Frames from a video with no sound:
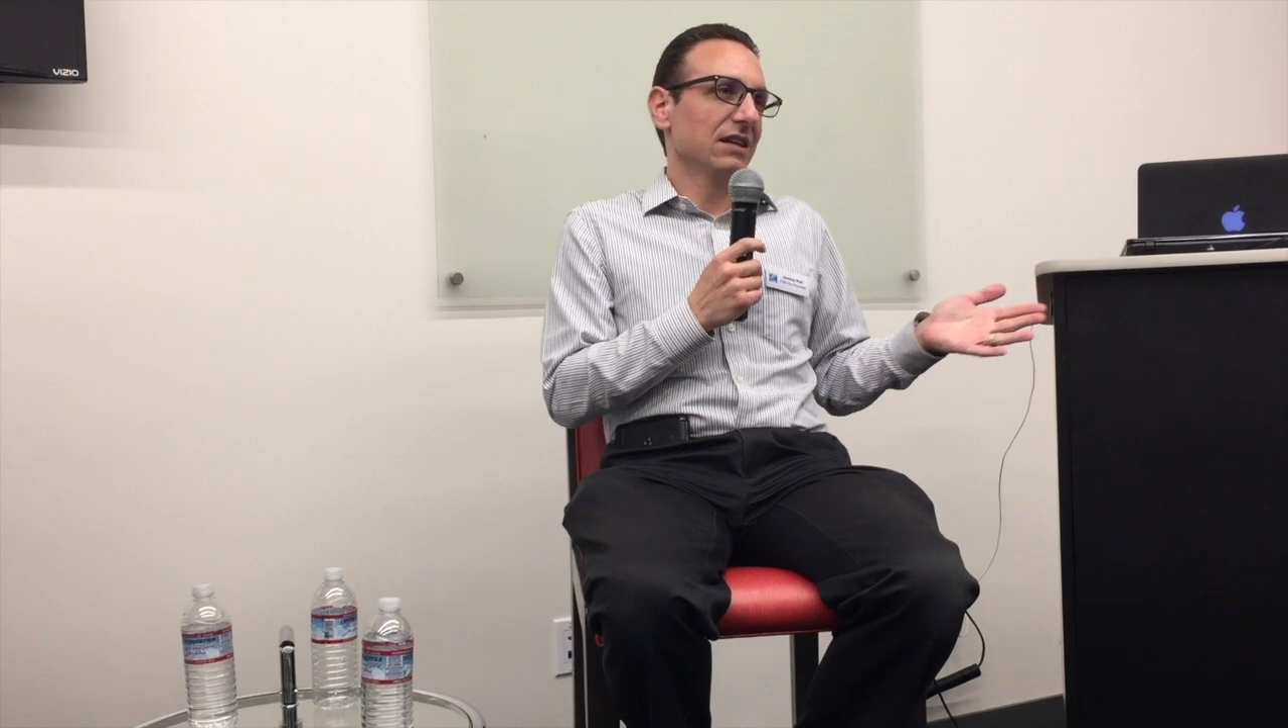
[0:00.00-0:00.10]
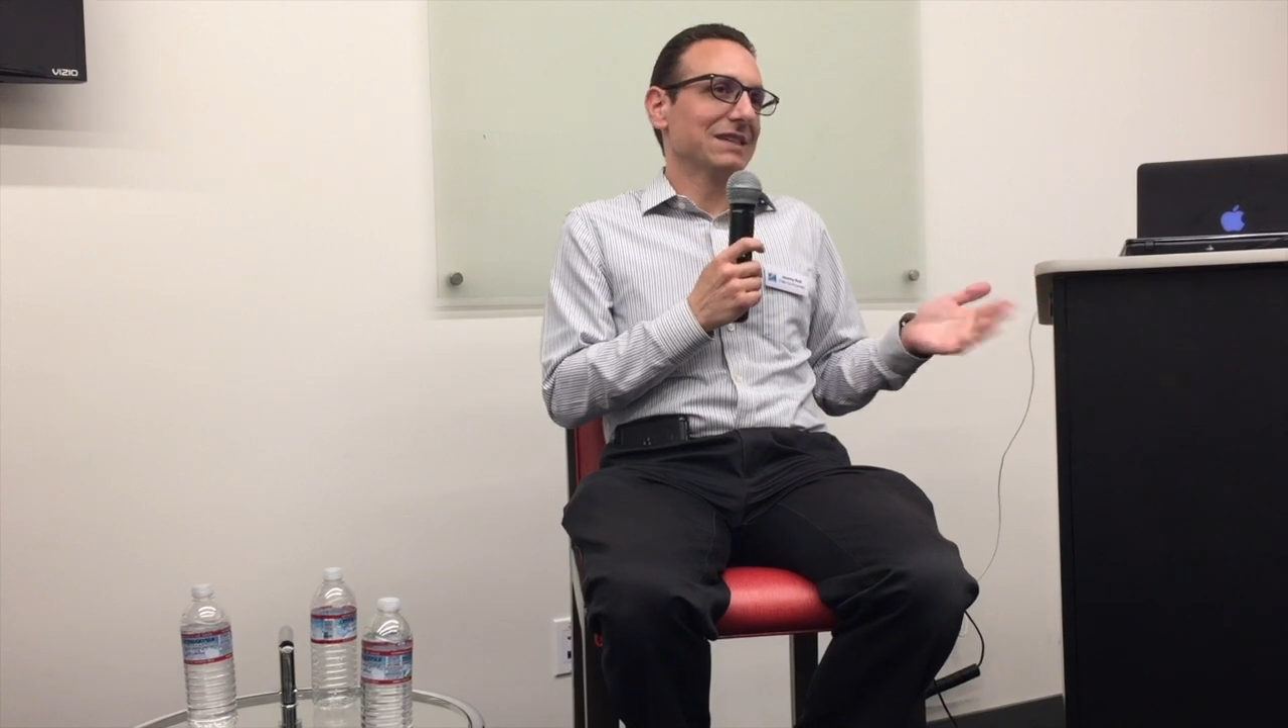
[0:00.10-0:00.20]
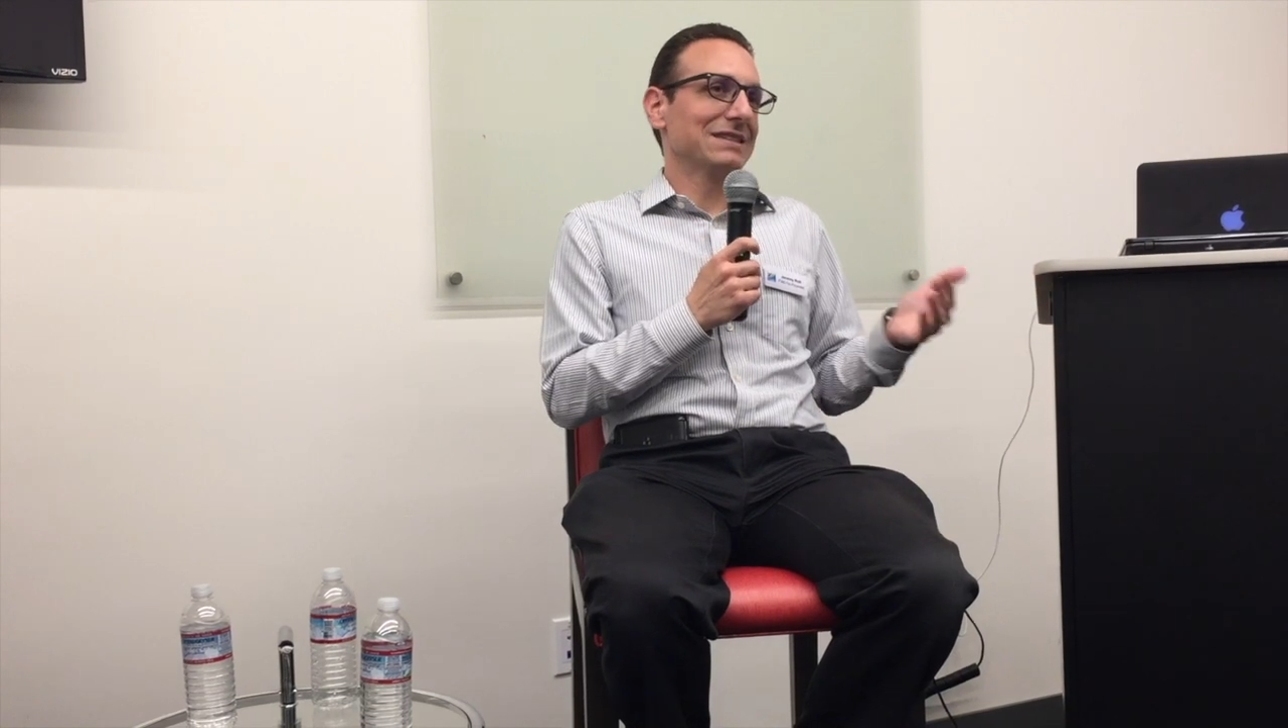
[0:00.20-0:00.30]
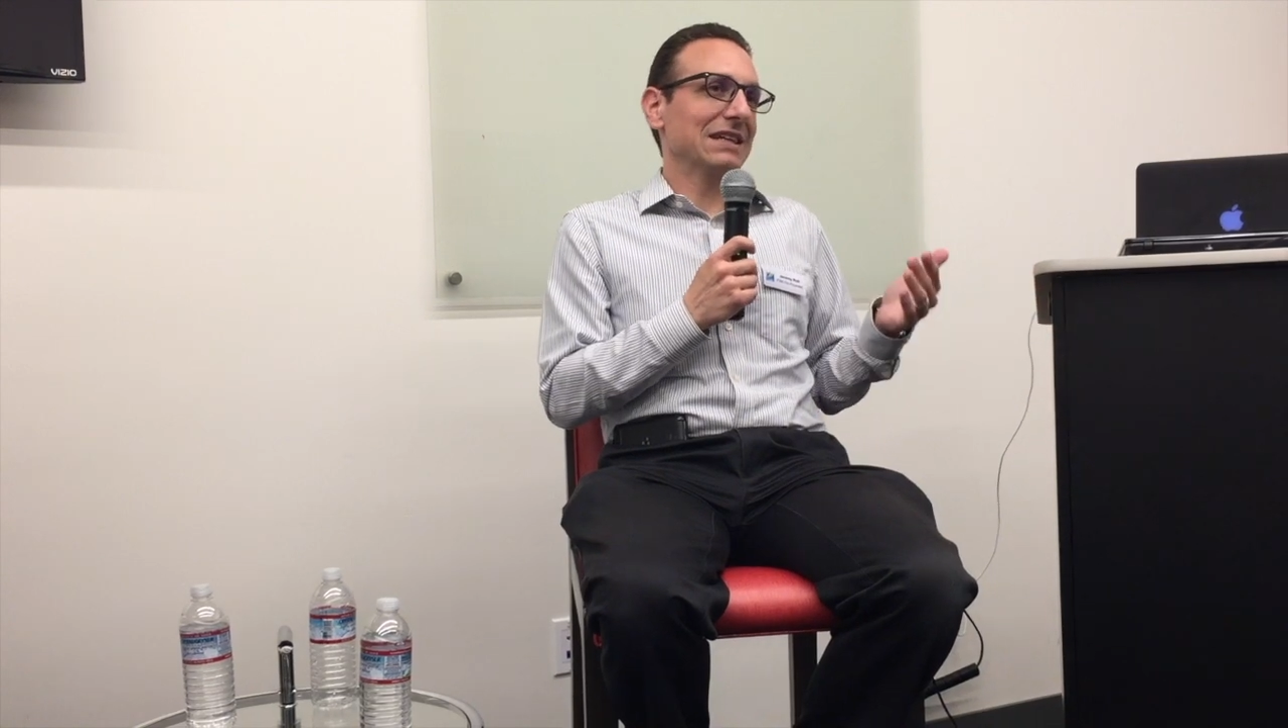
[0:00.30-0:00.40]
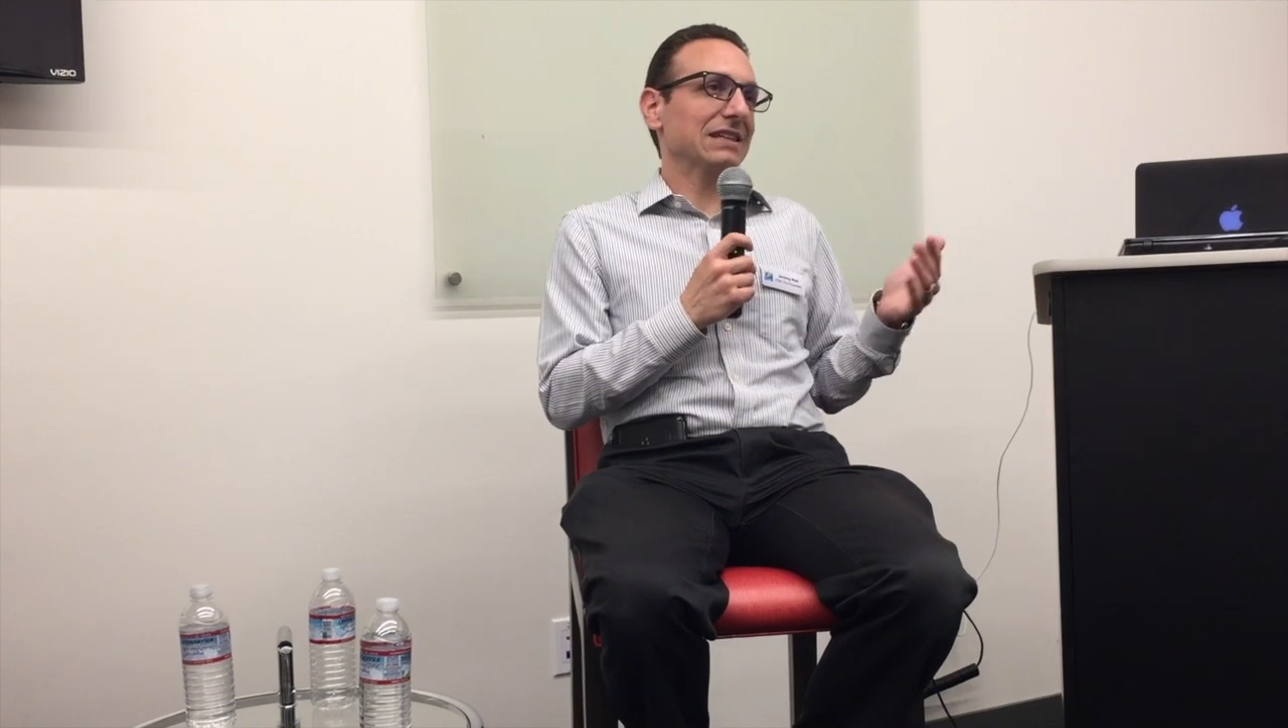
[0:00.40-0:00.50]

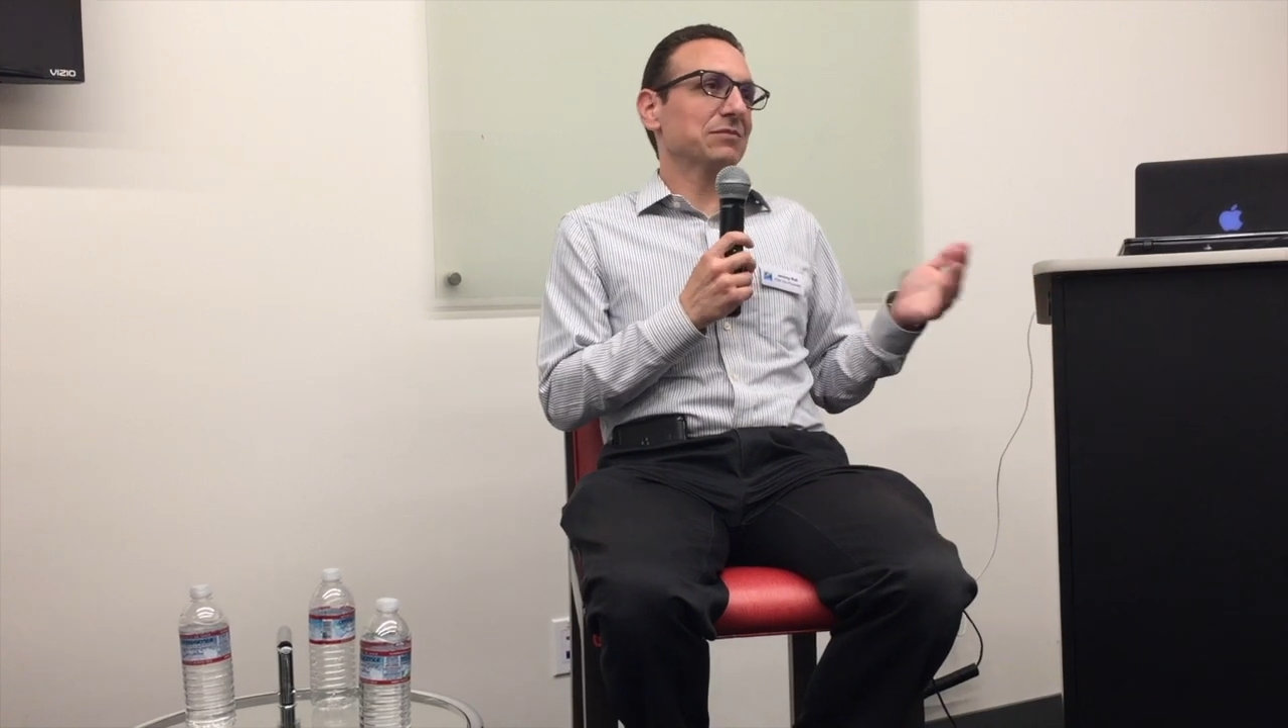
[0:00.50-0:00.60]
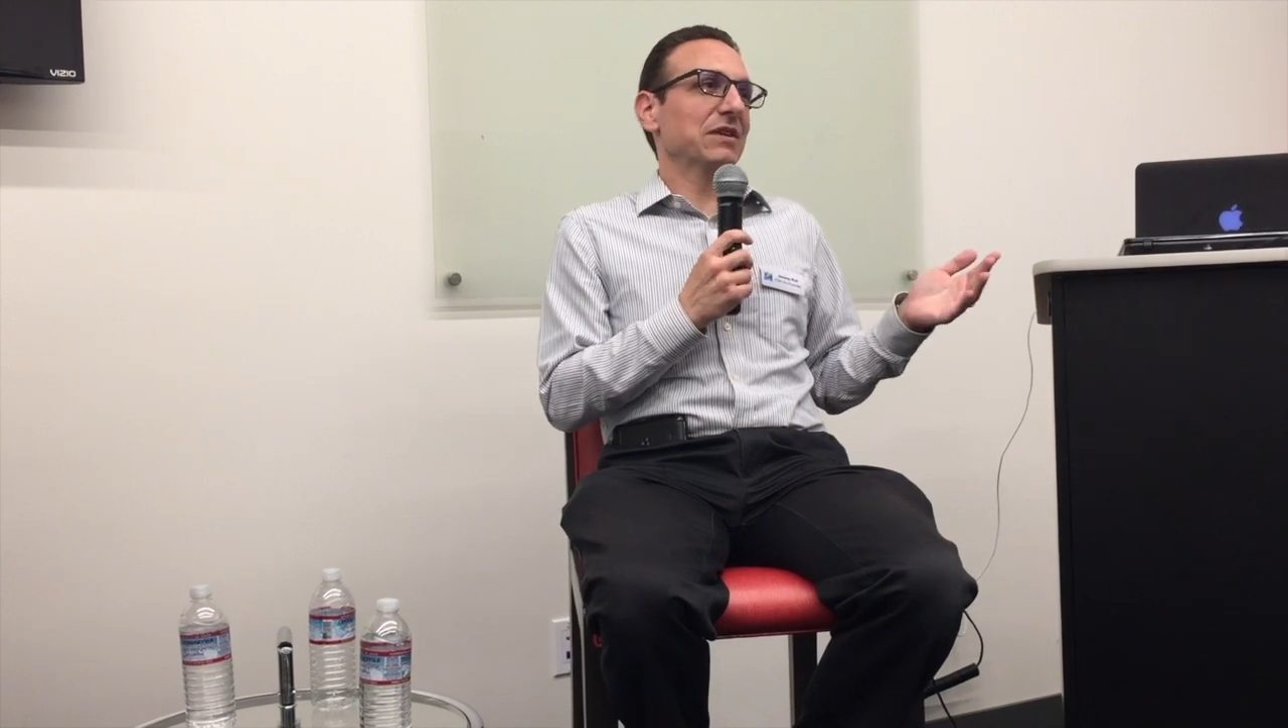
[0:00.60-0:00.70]
Six